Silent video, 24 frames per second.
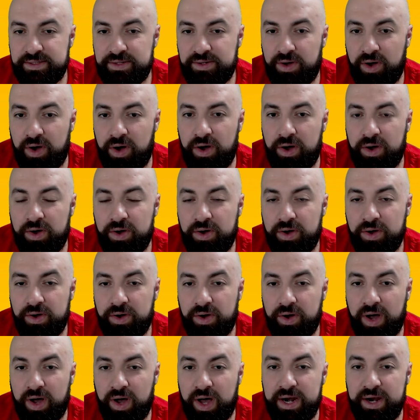Oh,
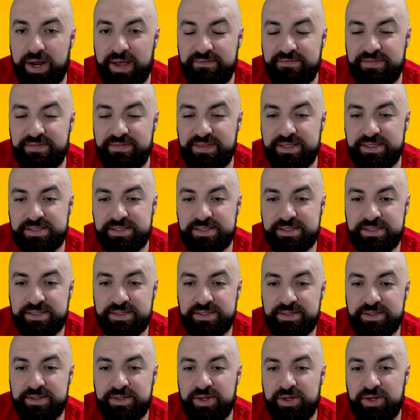I don't have this.
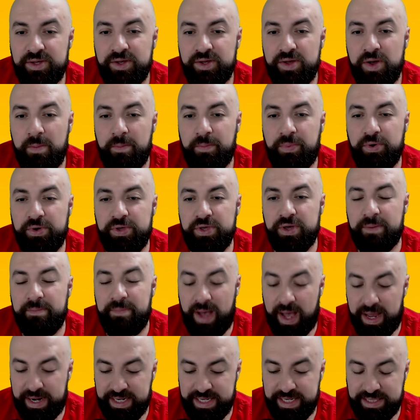Put your.
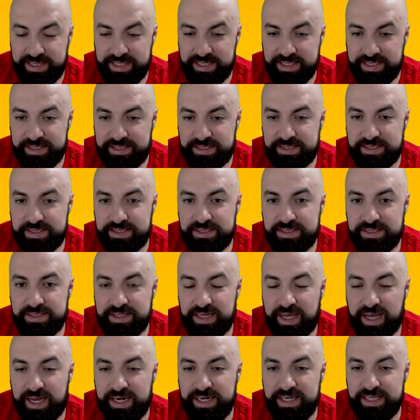I need this.
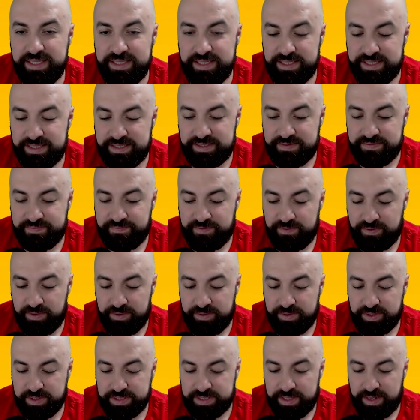I need this for,
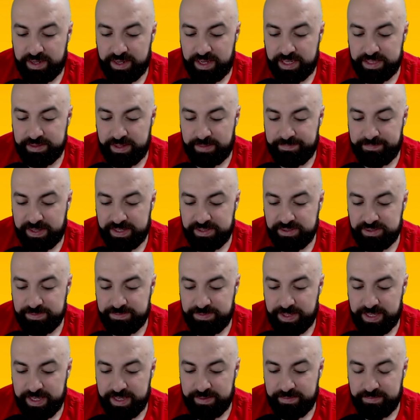because I, I, I plan to
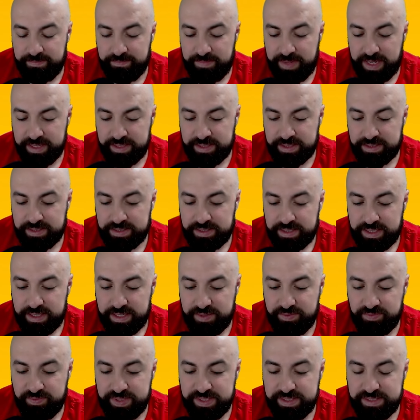play Muk
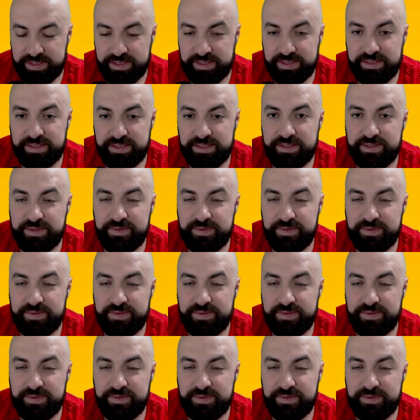and Weezing.